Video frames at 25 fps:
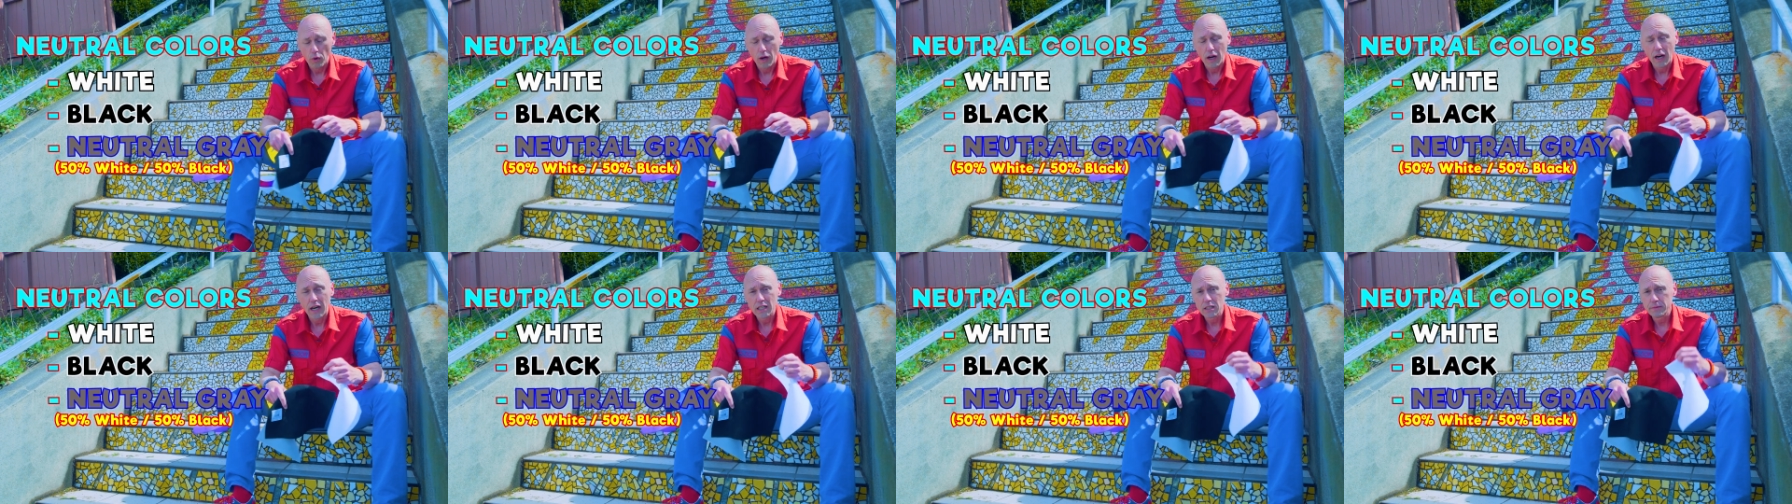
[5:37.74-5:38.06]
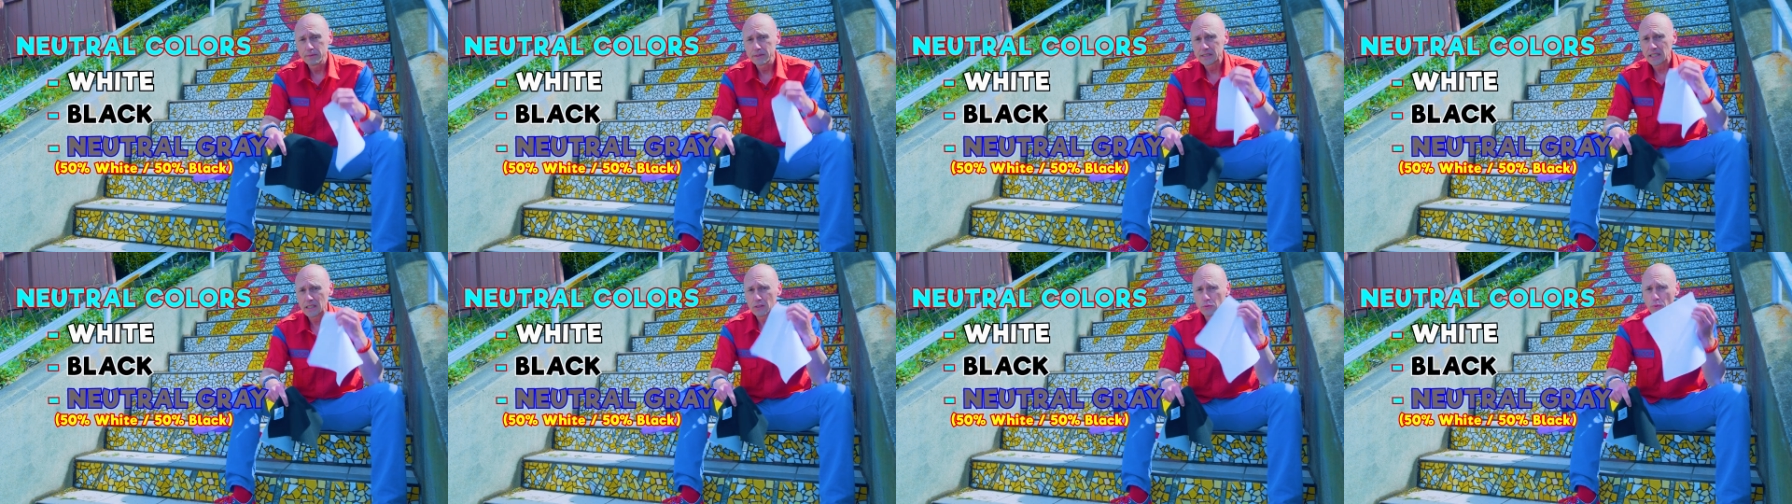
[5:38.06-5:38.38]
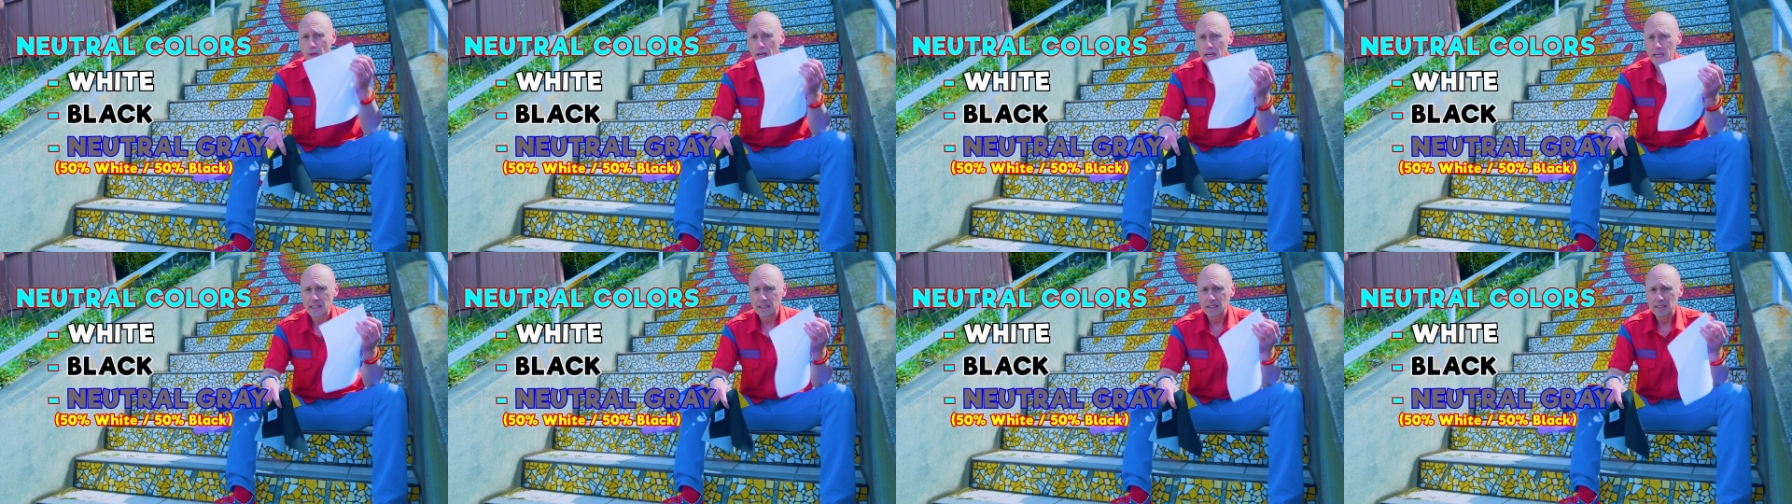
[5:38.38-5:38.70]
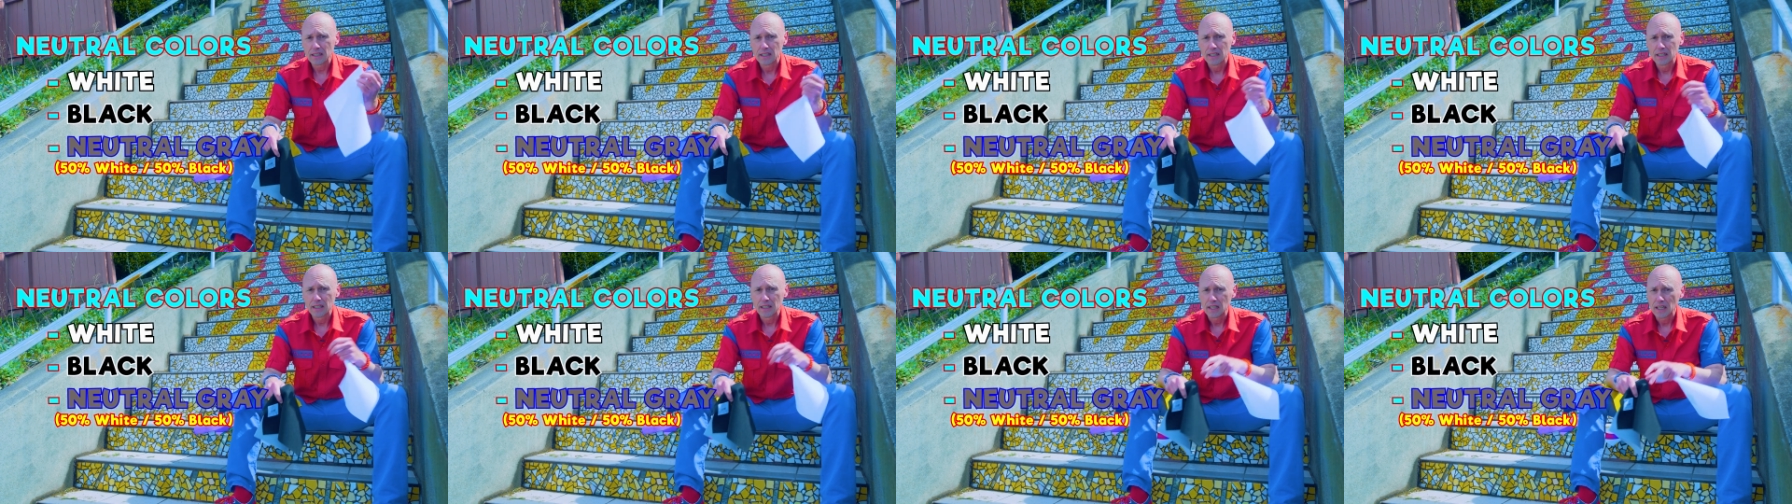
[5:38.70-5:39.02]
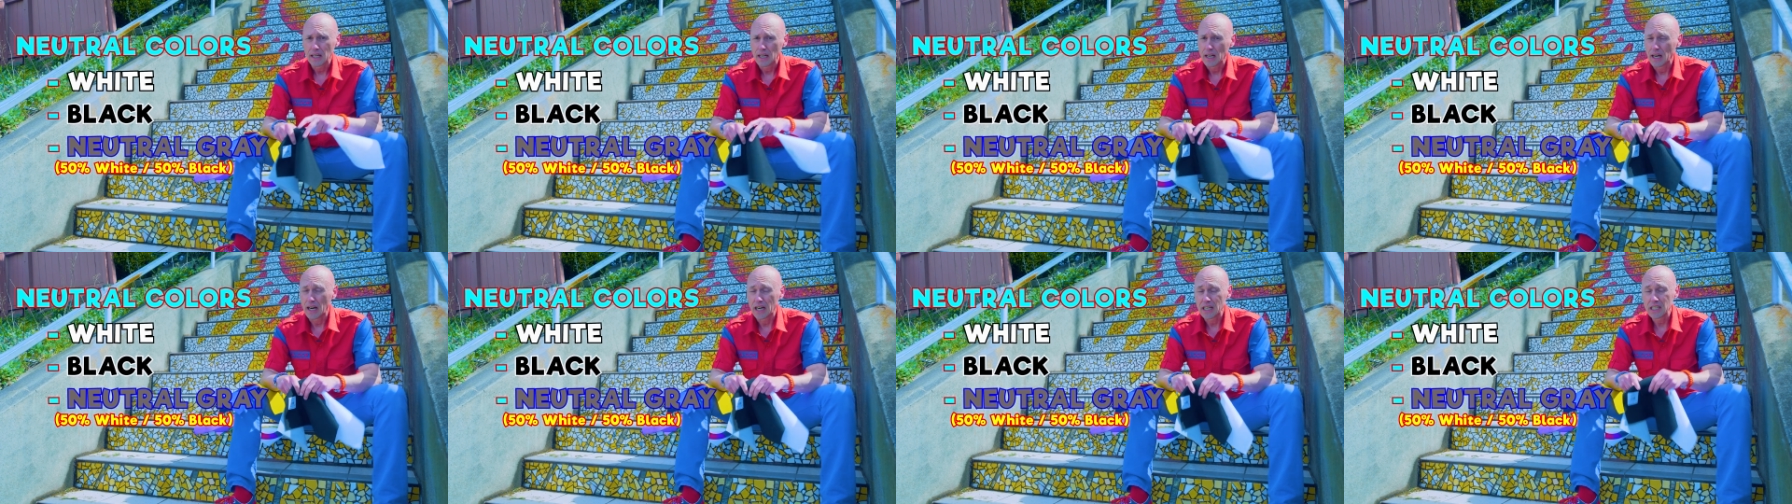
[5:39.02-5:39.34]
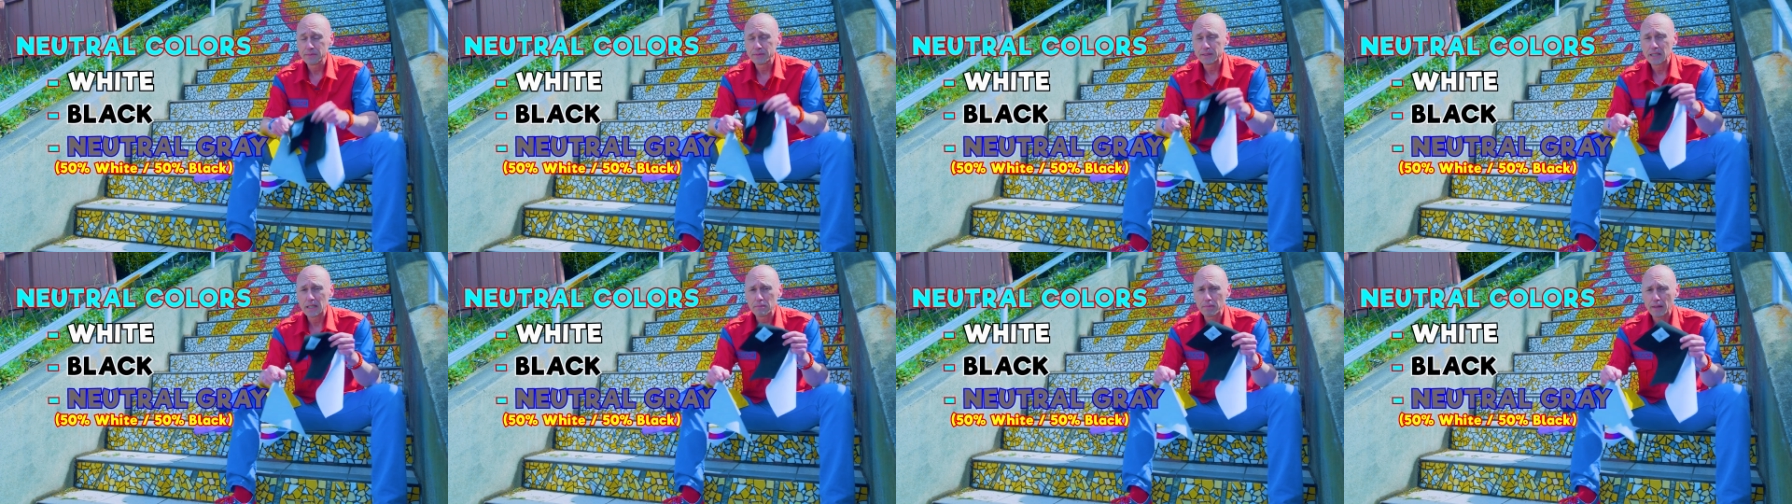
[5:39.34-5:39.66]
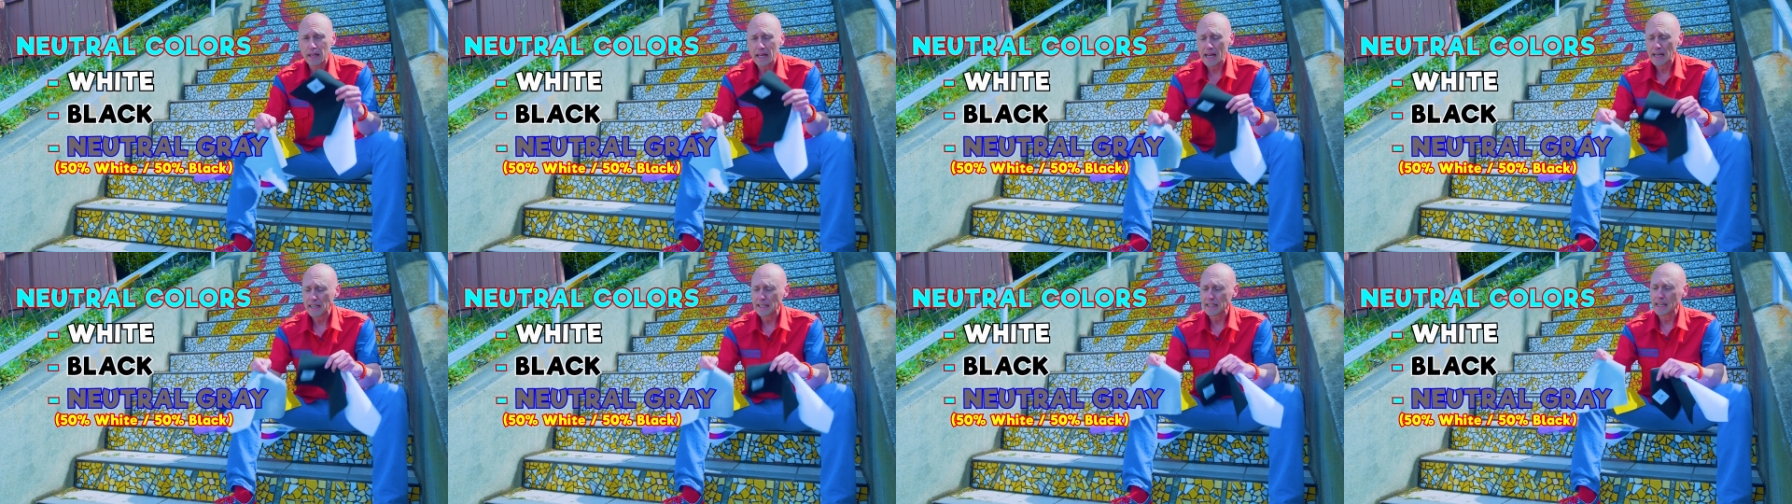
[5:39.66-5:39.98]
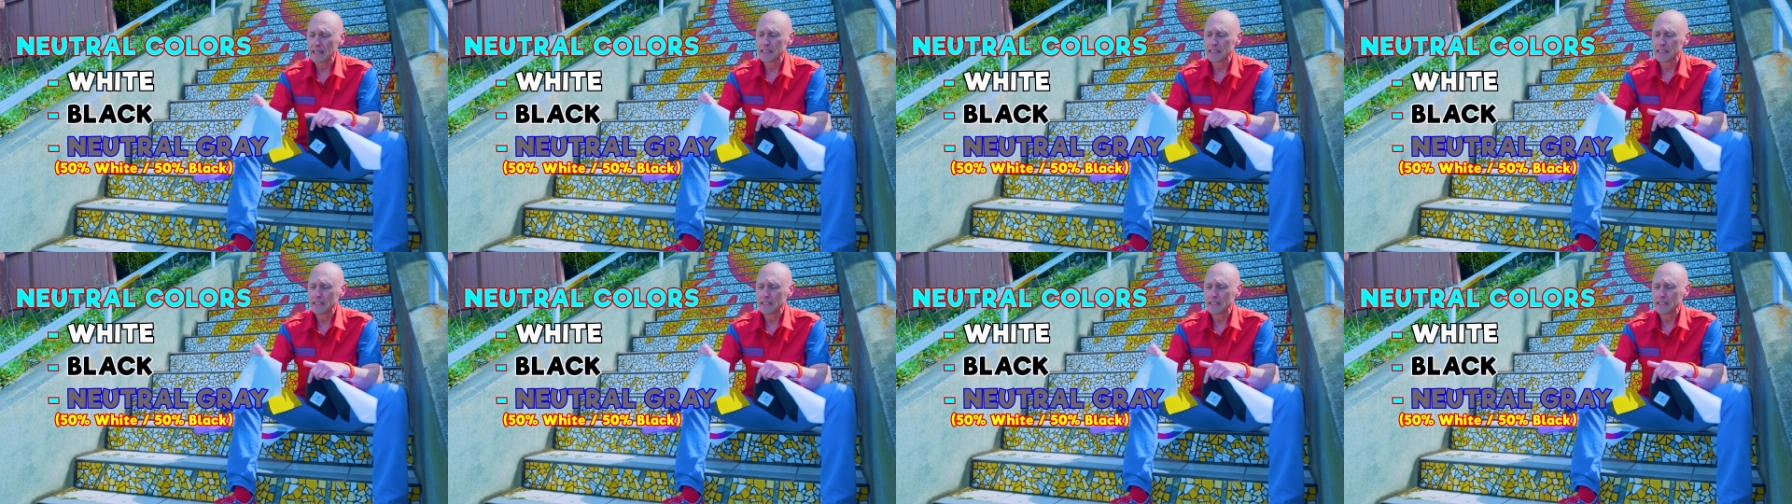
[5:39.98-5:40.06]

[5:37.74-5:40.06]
100% white, 100% black,